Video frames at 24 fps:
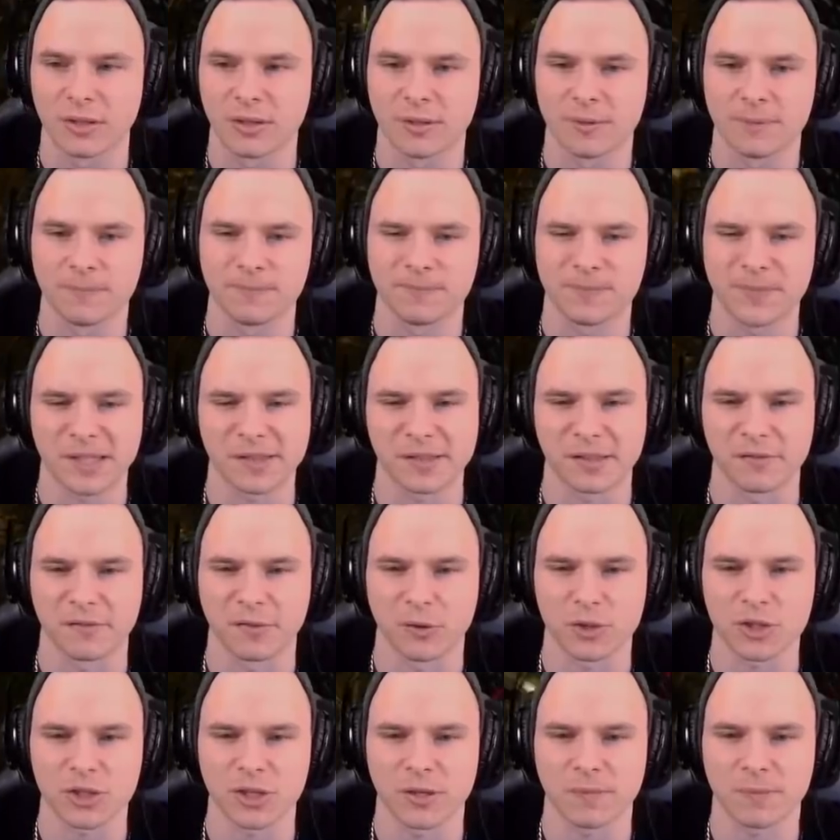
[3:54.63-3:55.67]
That's
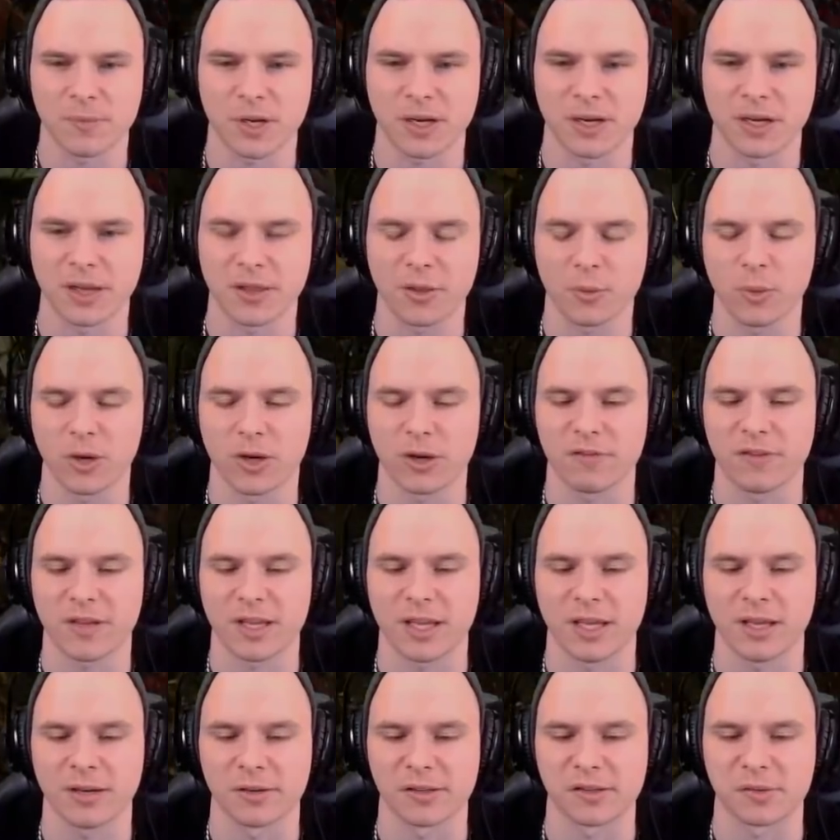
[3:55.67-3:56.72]
unfortunate. Got another one over
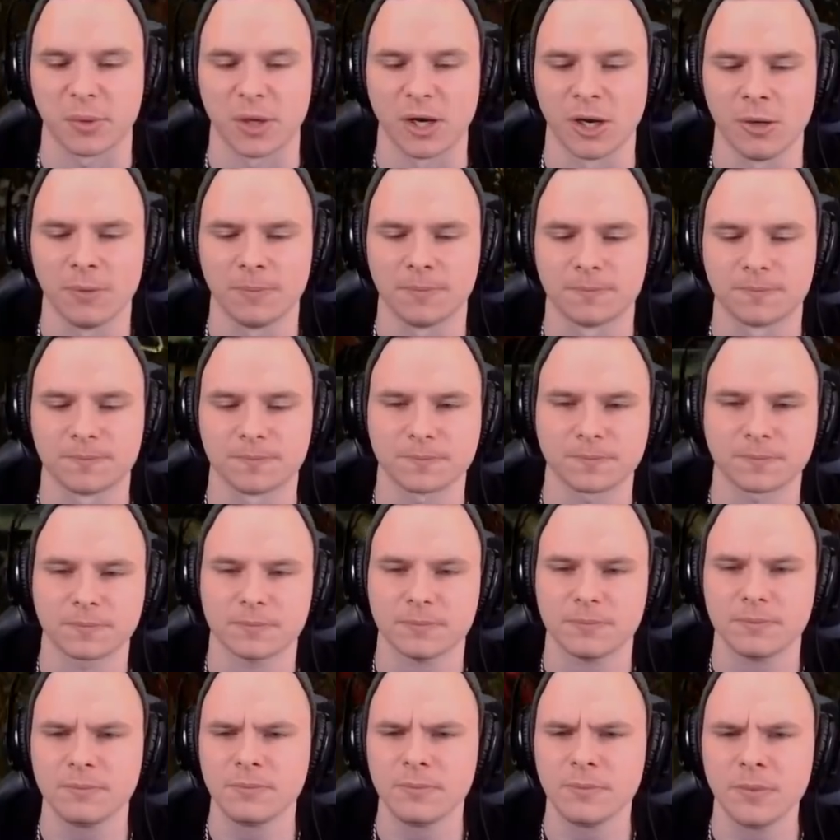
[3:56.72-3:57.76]
here as well.
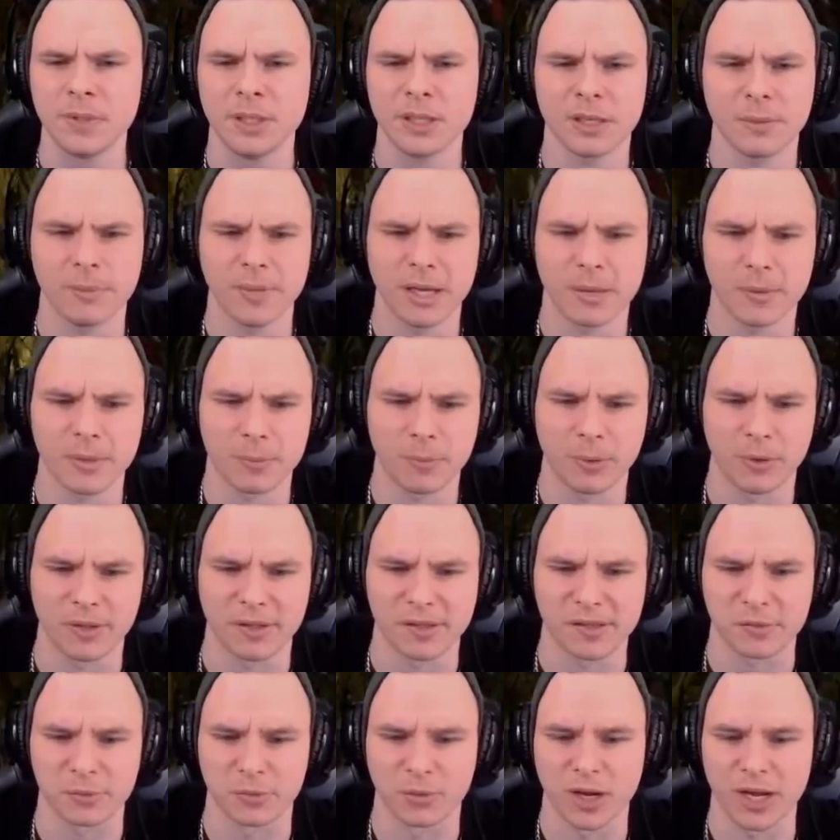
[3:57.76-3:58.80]
Gonna be able to put
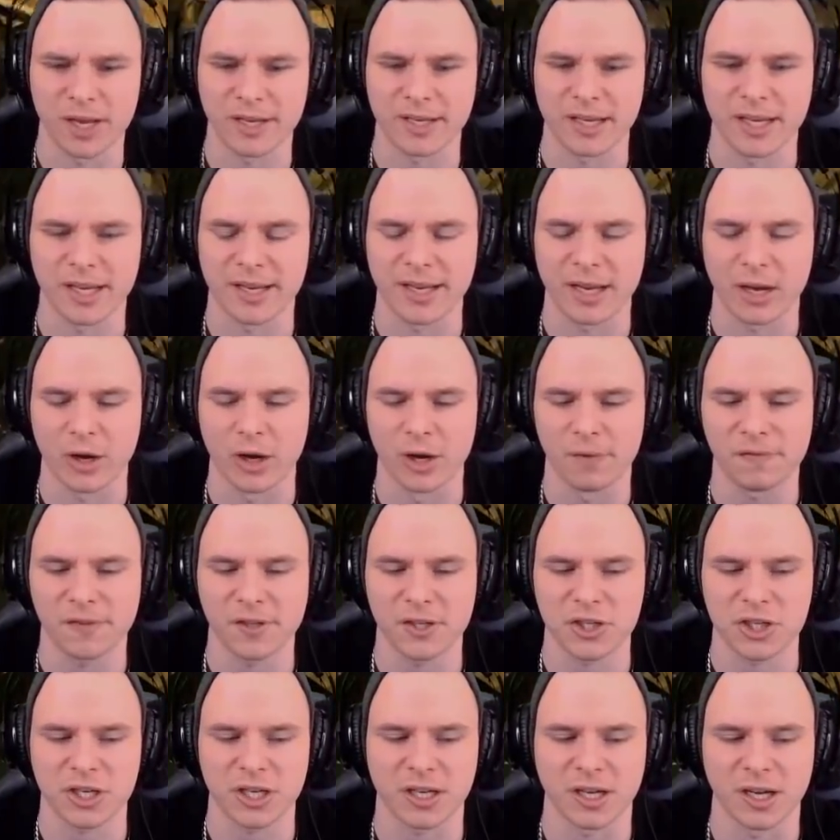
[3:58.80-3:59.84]
this right here. Now, hopefully
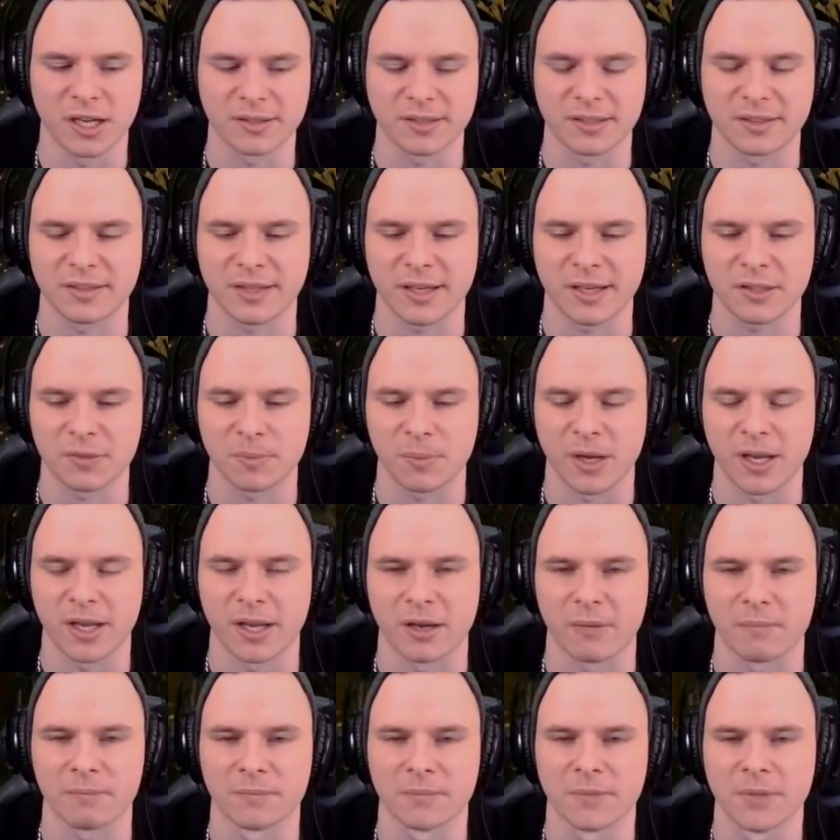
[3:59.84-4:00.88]
she can't detect my
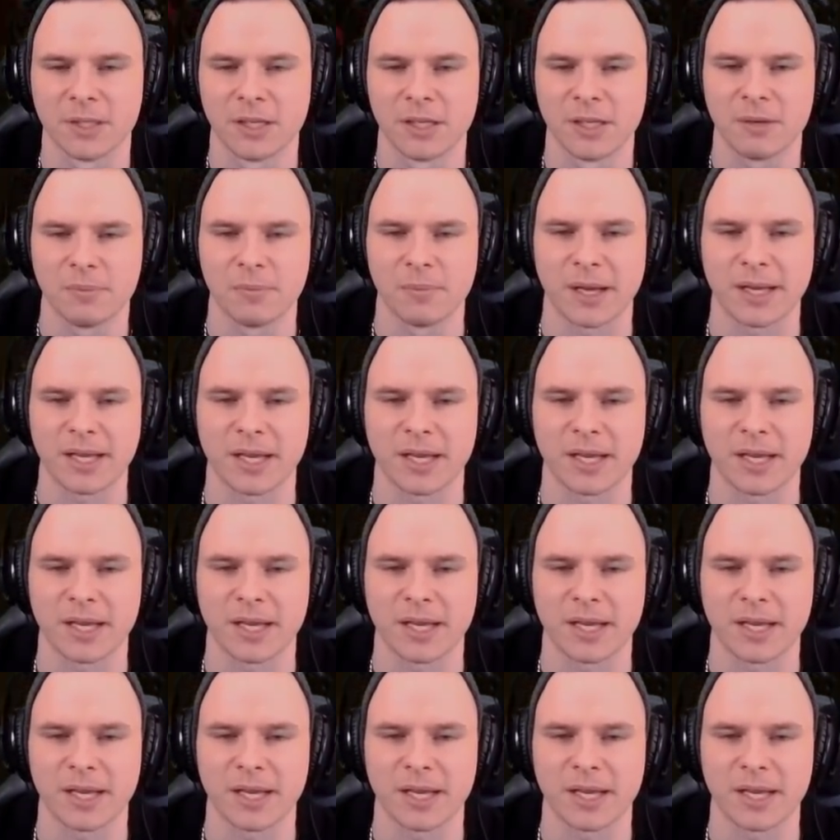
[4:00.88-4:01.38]
my killer